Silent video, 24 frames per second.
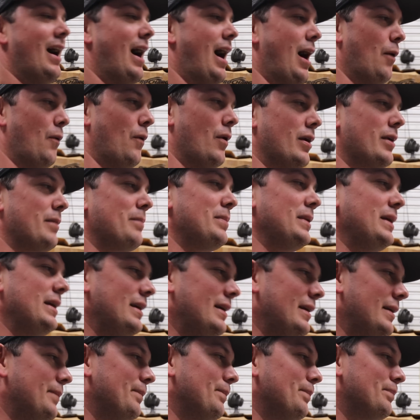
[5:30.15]
I wanna
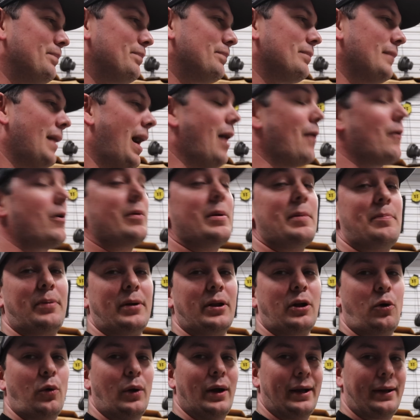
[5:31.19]
be
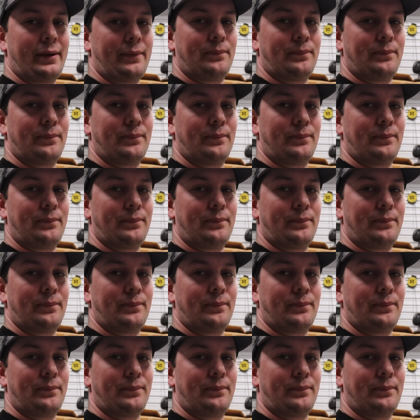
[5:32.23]
pretty quick.